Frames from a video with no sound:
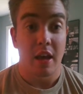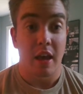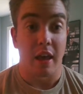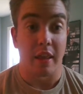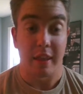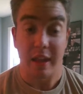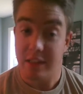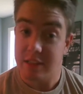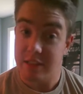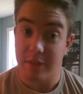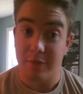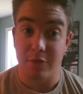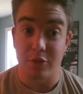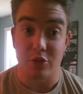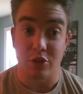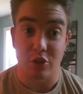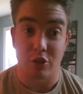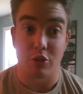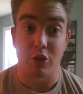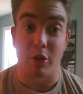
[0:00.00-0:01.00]
And that's if you
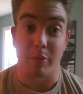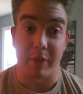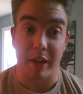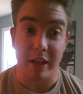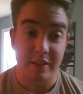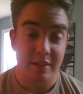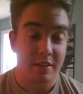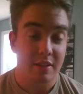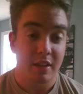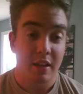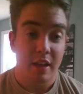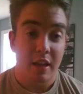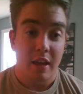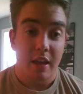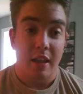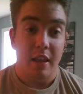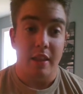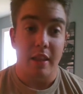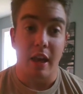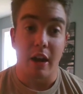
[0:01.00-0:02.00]
screw up.
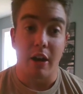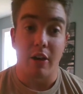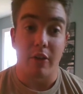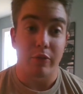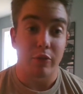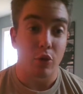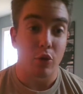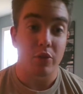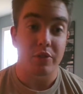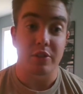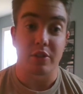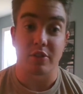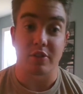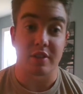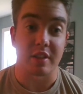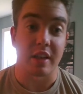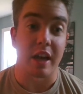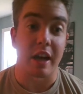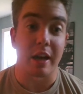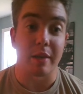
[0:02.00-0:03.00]
Now, of course, there's
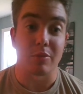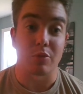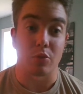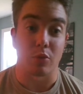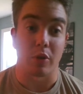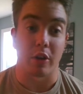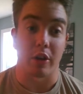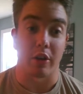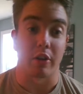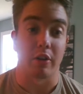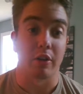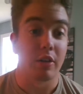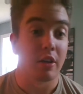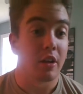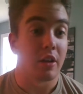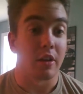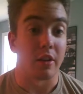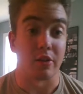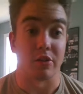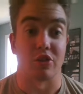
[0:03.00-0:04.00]
times where
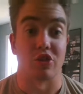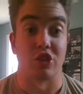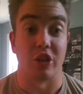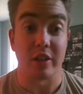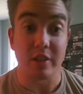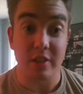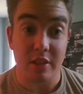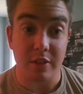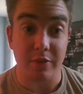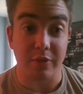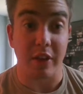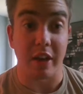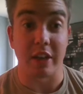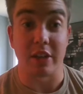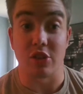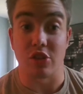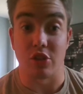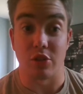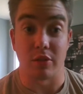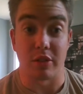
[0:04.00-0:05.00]
there's
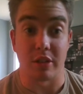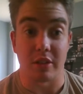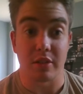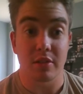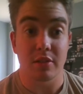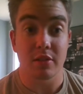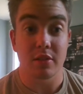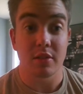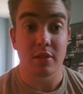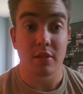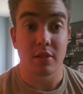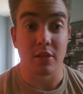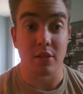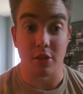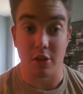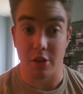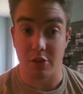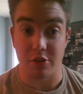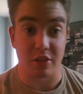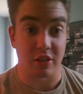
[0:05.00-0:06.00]
justified shootings.
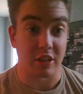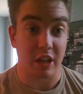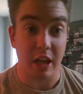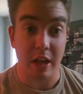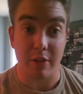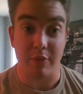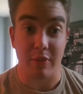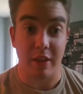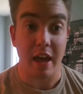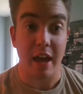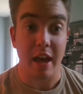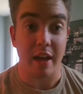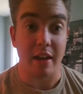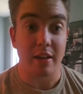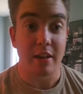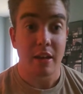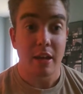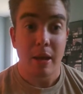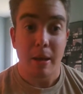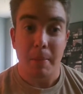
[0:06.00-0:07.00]
There's a lot of
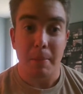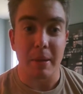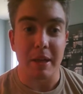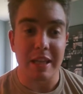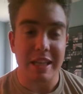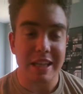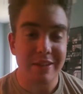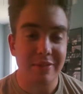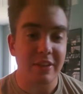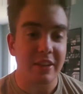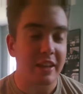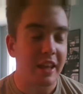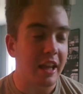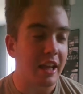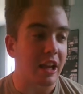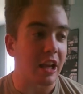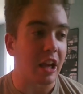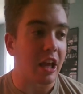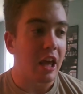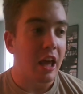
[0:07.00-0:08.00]
that. But even
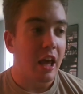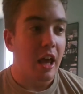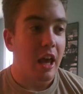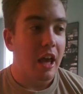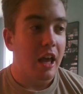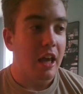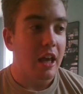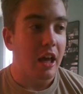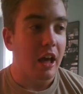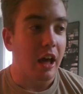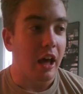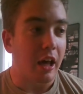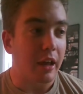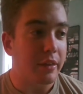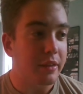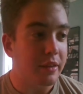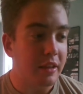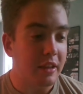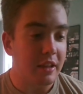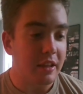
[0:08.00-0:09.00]
then, I
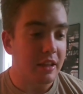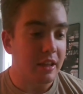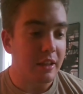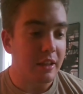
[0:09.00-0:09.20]
think